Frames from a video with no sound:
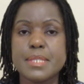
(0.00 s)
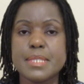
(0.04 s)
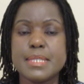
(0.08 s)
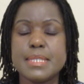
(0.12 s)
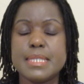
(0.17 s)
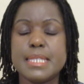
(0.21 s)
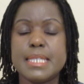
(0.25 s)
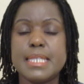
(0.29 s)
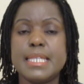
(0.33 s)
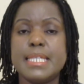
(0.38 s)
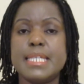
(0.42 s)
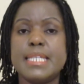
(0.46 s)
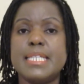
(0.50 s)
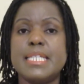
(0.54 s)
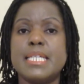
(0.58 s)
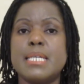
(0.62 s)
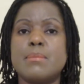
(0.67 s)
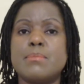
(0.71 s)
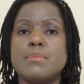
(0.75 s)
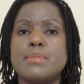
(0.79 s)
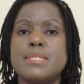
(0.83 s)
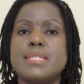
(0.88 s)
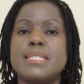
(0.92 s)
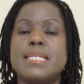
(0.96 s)

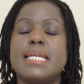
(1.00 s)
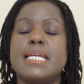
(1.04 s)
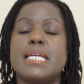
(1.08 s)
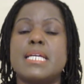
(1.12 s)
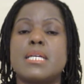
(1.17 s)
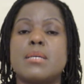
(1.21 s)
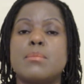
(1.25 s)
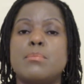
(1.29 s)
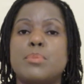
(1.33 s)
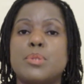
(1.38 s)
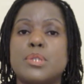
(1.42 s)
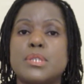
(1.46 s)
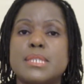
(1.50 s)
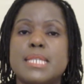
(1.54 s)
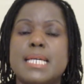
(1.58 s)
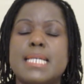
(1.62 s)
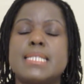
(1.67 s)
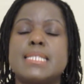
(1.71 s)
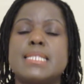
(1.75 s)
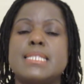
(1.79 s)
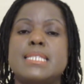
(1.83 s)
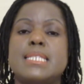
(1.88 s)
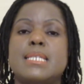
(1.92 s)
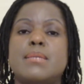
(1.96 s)
selenium, zinc,
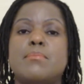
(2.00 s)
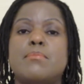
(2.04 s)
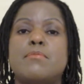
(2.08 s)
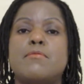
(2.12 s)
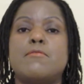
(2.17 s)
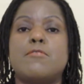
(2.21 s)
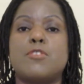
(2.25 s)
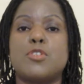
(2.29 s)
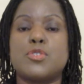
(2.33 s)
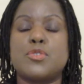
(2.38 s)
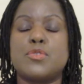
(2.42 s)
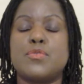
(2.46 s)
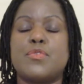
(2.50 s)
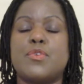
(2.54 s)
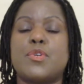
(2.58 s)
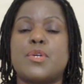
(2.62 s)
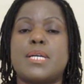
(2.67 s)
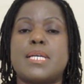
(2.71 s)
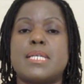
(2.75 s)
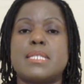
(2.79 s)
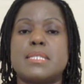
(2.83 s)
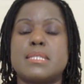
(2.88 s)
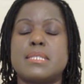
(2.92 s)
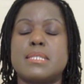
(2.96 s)
potassium,
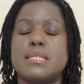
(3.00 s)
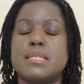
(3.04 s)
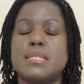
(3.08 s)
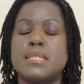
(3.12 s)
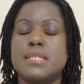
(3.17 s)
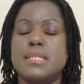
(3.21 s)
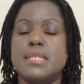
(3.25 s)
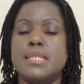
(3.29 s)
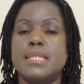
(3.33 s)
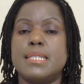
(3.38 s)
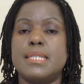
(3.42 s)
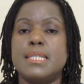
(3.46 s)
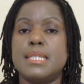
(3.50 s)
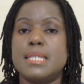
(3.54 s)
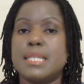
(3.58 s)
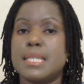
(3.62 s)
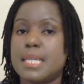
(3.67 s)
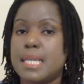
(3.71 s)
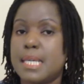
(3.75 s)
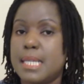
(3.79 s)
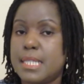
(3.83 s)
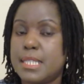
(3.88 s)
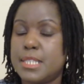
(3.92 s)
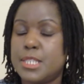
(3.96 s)
phosphorus,
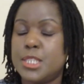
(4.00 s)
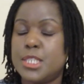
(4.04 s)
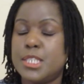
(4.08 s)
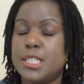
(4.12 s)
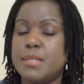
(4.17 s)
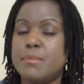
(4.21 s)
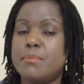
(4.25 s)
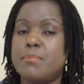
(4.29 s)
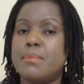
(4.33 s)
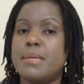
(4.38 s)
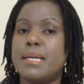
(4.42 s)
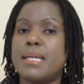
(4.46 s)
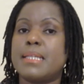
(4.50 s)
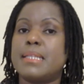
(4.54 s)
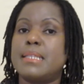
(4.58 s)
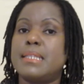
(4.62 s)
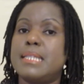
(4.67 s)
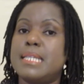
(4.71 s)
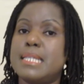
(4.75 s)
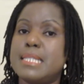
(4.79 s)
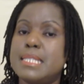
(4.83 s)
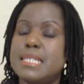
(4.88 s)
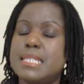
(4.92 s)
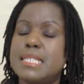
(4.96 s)
calcium,
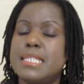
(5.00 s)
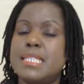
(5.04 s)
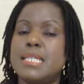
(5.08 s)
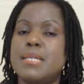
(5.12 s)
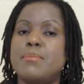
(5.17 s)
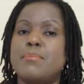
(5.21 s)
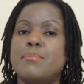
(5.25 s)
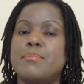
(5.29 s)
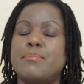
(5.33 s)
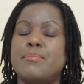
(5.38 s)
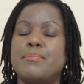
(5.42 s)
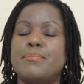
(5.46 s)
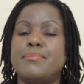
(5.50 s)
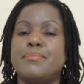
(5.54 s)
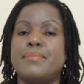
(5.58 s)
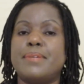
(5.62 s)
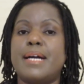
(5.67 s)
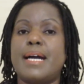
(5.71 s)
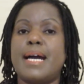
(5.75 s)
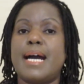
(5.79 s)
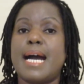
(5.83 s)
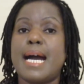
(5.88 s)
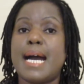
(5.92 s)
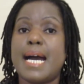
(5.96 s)
magnesium,
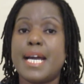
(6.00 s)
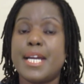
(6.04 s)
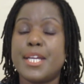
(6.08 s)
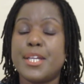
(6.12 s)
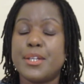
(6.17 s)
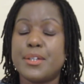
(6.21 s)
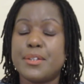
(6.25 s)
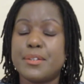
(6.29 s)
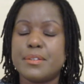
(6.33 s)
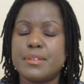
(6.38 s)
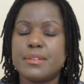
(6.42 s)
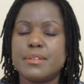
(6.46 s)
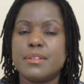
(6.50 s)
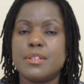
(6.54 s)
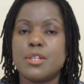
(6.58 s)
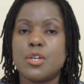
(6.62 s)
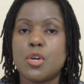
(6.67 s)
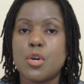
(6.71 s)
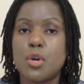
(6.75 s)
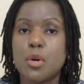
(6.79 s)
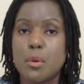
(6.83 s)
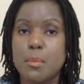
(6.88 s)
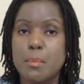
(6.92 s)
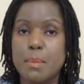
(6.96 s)
iron,
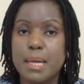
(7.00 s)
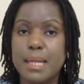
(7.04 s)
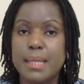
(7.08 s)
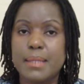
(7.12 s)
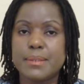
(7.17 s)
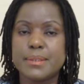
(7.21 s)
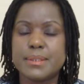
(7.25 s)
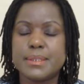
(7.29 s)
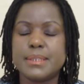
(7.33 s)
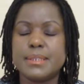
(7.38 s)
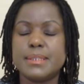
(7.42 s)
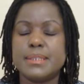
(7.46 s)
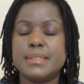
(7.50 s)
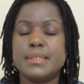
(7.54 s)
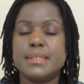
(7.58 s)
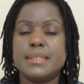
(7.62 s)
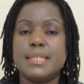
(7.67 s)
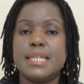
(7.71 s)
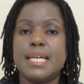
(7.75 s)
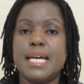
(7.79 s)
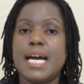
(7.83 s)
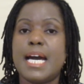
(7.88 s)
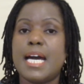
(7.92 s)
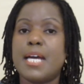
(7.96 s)
cobalt,
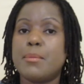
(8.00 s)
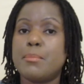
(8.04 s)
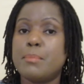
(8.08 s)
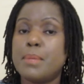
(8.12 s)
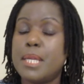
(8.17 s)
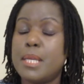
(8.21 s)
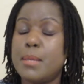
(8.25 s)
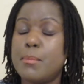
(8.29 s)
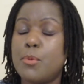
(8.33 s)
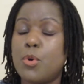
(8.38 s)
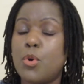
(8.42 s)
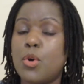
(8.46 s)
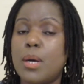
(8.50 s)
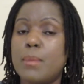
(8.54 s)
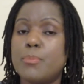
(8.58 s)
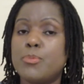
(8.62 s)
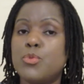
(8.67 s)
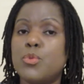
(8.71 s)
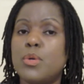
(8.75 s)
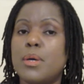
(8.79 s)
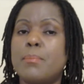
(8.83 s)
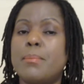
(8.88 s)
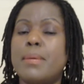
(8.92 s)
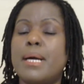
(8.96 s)
and many more,
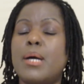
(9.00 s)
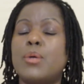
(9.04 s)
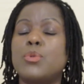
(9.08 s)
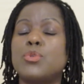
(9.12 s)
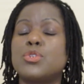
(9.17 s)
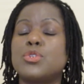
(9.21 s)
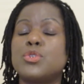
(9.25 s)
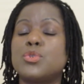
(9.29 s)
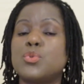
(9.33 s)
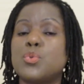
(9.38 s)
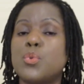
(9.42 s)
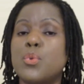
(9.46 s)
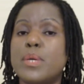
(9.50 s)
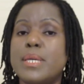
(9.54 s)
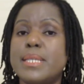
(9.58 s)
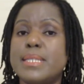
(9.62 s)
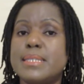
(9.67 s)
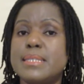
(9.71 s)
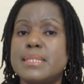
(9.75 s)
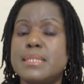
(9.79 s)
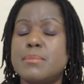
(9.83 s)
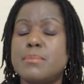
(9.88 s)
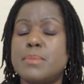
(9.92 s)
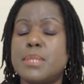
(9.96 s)
up to about
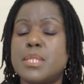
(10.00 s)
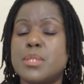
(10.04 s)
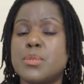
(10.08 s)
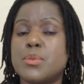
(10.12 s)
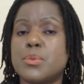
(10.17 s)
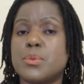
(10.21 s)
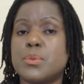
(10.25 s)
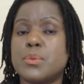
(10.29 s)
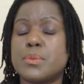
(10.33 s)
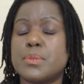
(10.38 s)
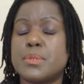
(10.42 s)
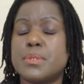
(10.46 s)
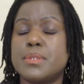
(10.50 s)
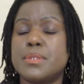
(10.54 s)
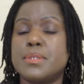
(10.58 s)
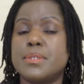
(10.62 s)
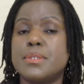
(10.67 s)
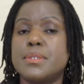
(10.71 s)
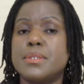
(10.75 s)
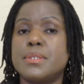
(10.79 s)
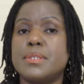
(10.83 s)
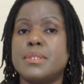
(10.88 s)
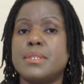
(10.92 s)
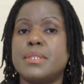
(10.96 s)
20 minerals.
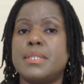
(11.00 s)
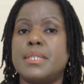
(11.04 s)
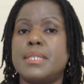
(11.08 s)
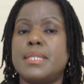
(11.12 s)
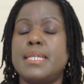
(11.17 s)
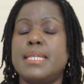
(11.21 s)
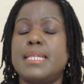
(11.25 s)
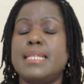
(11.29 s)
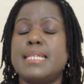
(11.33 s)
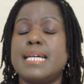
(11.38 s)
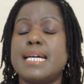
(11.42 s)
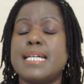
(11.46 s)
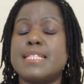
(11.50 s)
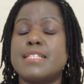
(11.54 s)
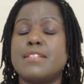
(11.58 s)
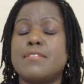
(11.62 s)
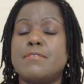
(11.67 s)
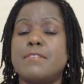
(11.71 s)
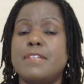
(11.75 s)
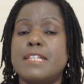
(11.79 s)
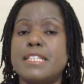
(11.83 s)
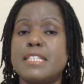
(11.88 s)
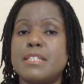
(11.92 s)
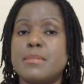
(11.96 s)
It has the
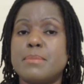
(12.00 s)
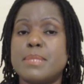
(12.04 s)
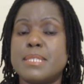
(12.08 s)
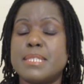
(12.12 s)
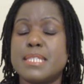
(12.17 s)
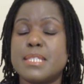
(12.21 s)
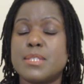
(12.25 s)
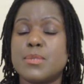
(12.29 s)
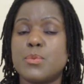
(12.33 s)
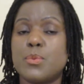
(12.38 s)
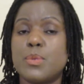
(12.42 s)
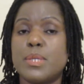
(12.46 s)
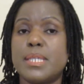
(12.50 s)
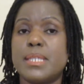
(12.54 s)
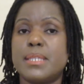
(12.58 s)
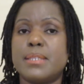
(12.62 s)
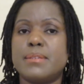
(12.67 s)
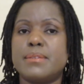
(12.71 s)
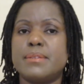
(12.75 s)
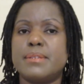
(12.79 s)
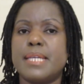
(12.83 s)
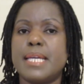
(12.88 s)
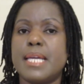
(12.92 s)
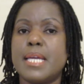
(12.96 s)
vitamins as
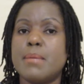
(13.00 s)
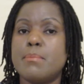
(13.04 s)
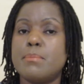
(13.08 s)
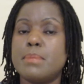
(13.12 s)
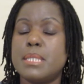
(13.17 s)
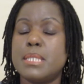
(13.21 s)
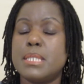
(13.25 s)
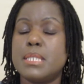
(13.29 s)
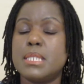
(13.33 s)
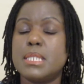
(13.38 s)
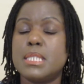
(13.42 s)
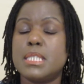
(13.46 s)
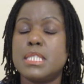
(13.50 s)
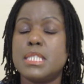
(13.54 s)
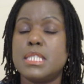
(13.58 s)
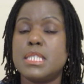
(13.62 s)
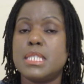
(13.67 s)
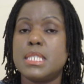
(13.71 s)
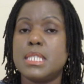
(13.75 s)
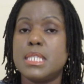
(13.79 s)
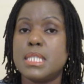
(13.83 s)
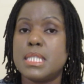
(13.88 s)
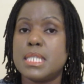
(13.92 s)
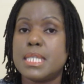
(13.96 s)
well, A, B, C, D,
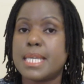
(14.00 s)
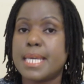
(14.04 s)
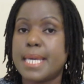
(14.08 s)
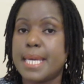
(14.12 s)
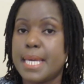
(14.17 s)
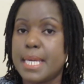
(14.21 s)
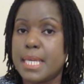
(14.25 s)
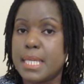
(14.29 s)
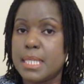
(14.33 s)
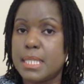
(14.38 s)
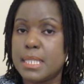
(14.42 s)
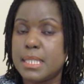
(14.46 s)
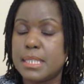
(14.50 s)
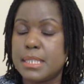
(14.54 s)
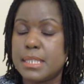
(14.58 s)
E, K.